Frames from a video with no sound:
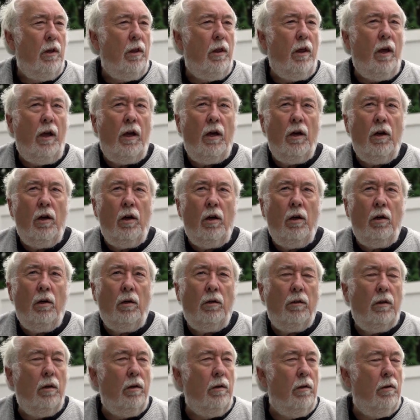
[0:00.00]
They are
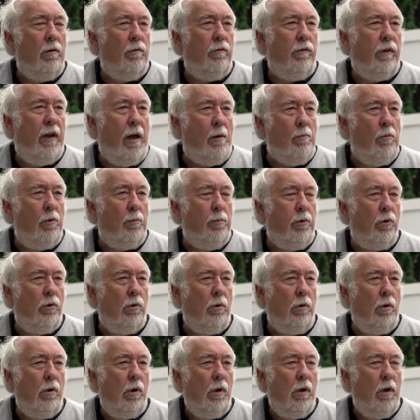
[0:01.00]

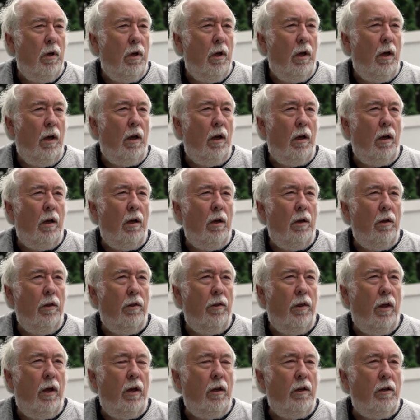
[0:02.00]
flammable,
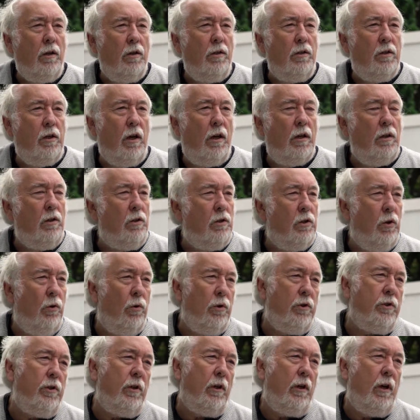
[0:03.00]
they contain
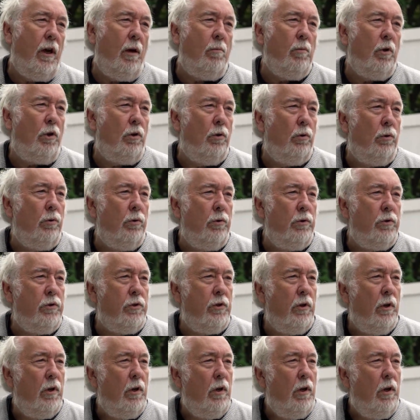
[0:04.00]
toxic chemicals.